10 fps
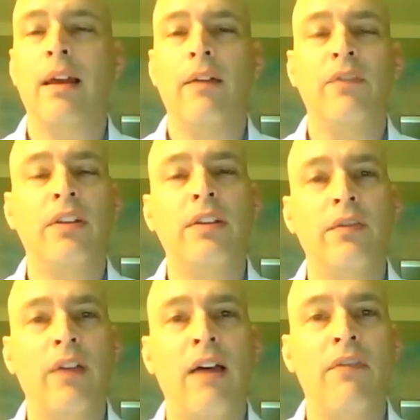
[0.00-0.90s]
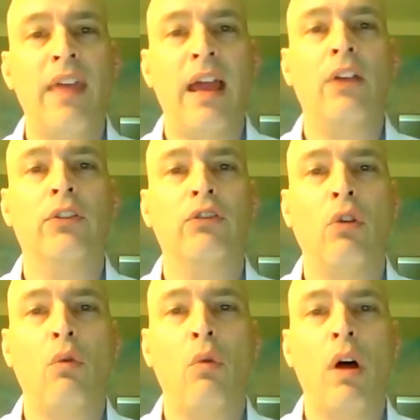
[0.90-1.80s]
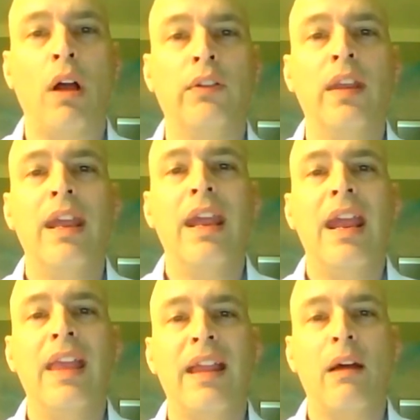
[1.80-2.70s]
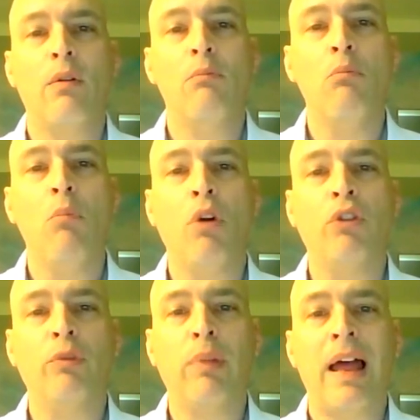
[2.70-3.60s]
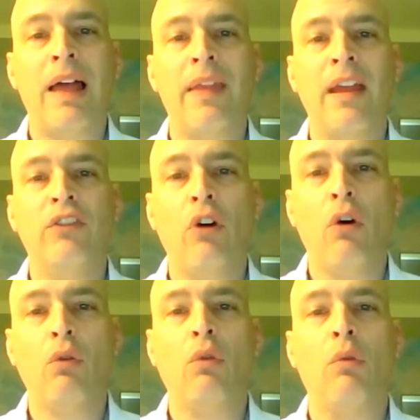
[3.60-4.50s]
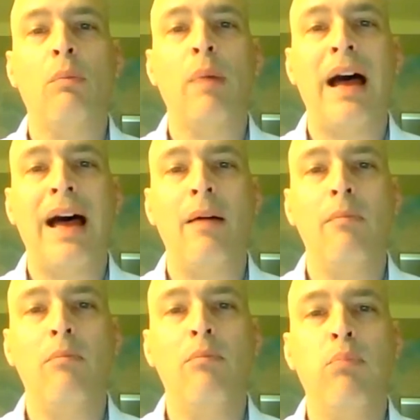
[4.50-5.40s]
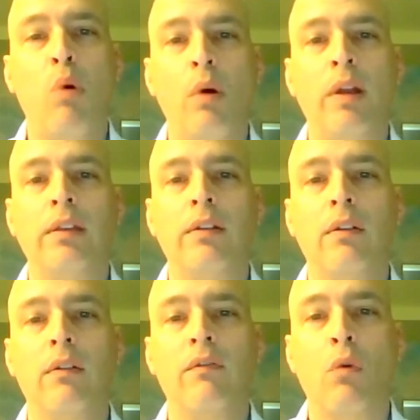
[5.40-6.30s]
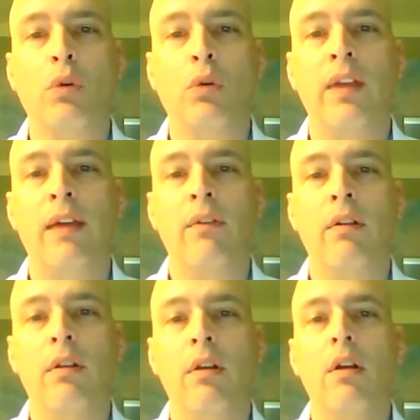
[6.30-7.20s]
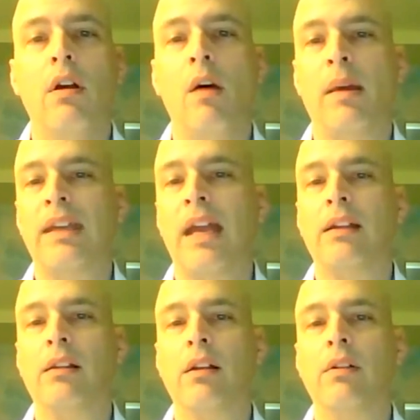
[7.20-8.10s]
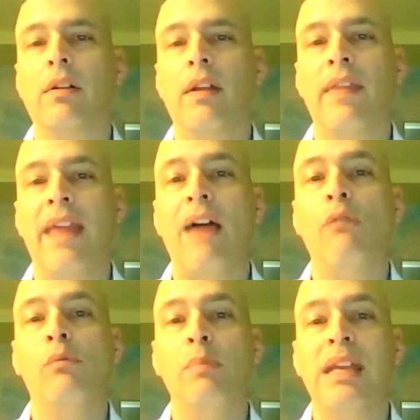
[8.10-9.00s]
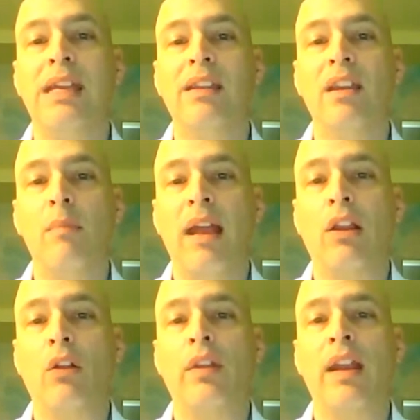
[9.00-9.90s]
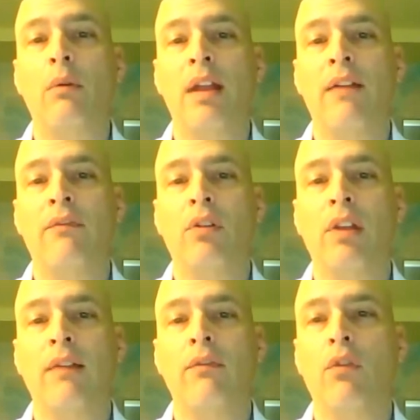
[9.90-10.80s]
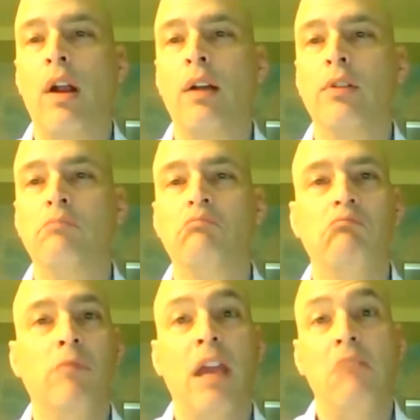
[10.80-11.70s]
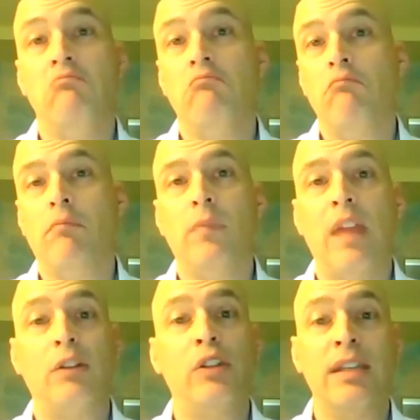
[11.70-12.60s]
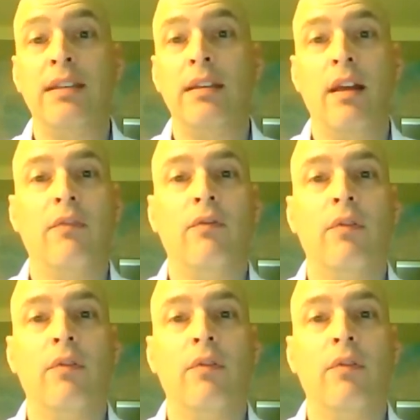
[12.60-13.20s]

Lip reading: 55,000 total watts, and then I would multiply that total by 0.47 on my calculator, and that would be the demand load that I would have for 11 dryers. Okay, that's easy enough.